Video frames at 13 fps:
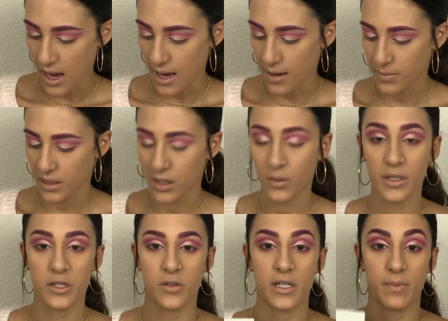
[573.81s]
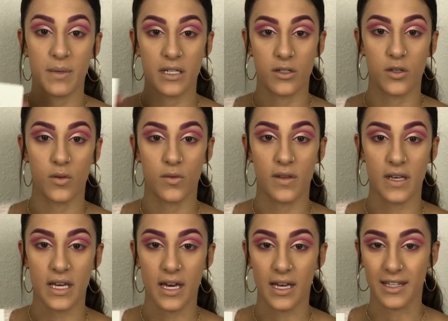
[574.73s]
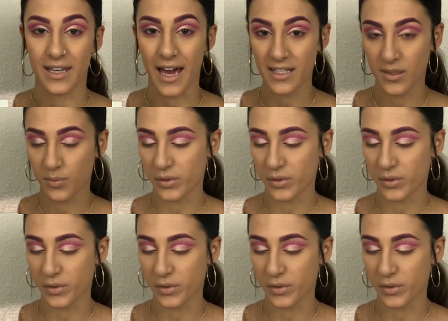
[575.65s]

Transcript: I'm going to dip into the Yes